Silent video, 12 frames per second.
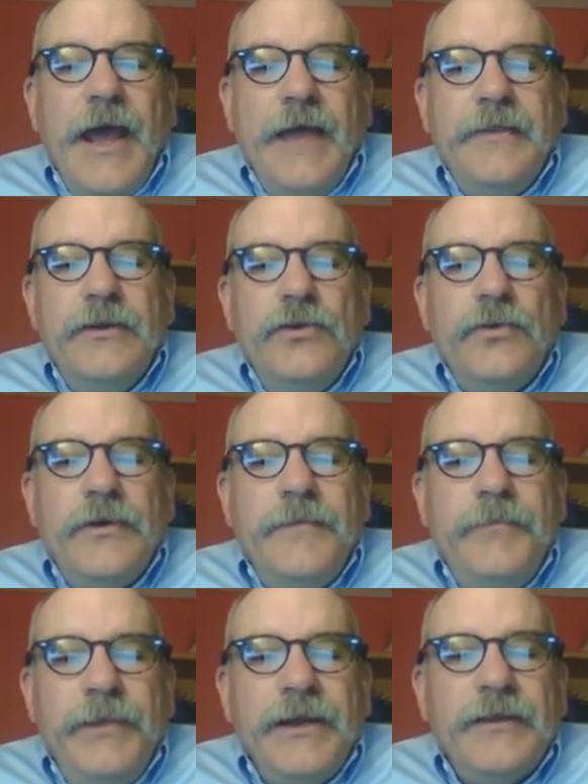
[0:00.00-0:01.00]
And then you
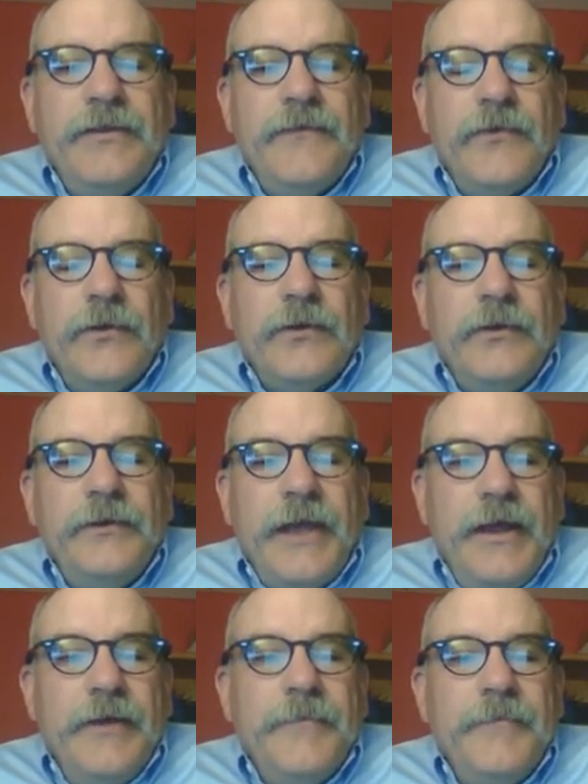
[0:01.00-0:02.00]
can pick the vertical
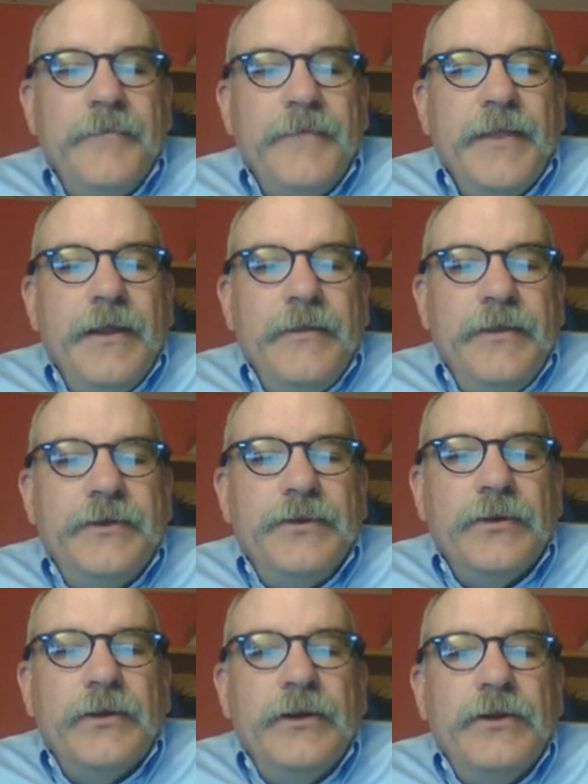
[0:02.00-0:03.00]
datum that
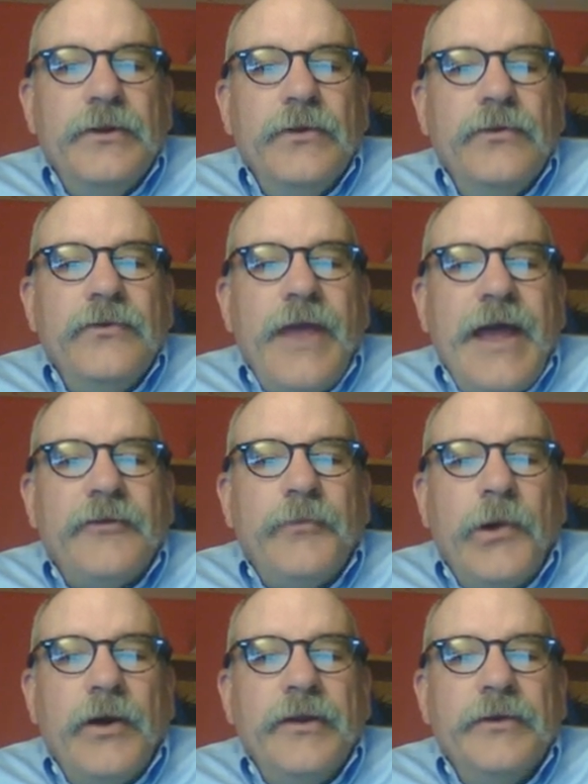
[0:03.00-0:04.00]
you're going to use as
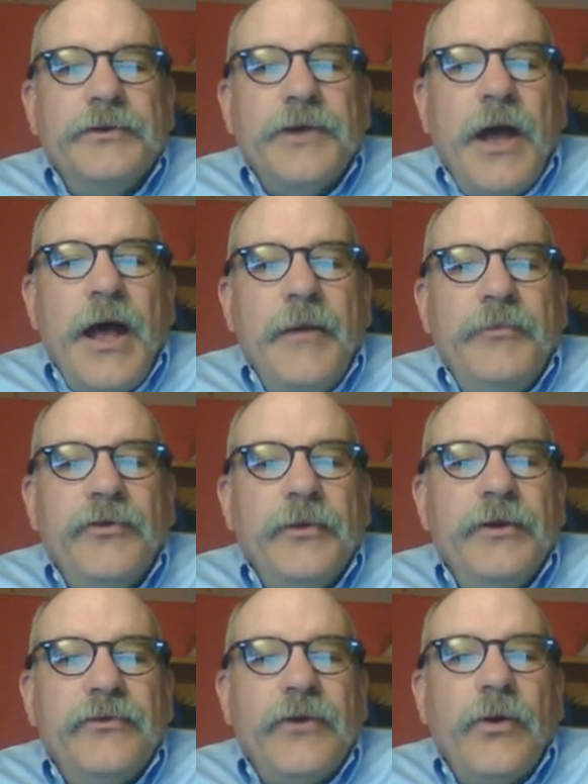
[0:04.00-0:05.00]
part of your job. So
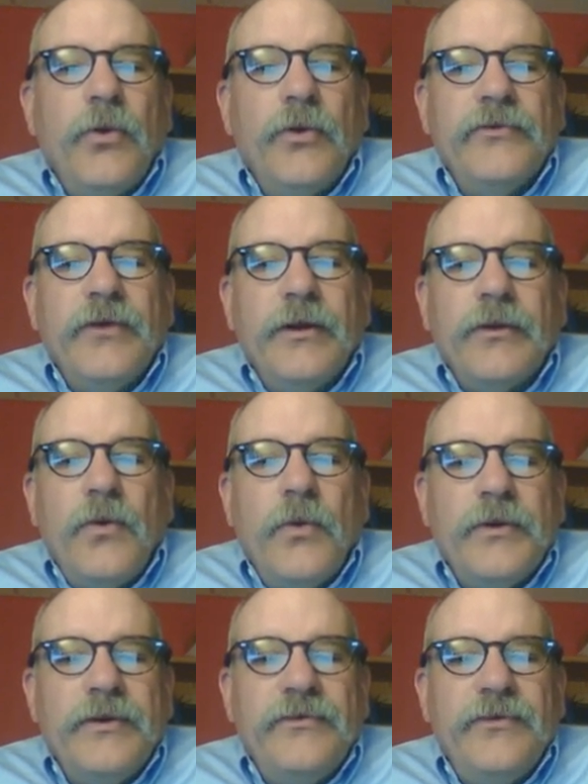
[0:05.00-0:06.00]
here's our horizontal
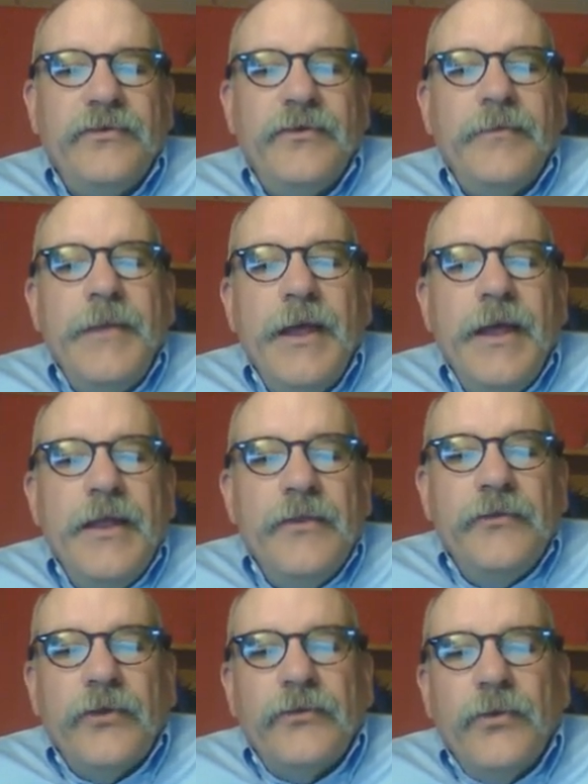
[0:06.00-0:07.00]
coordinate system.
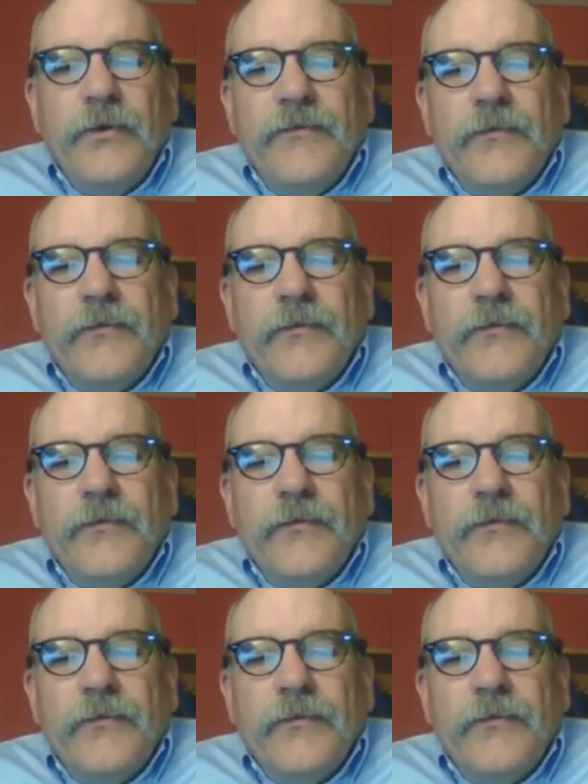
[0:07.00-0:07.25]
There's also a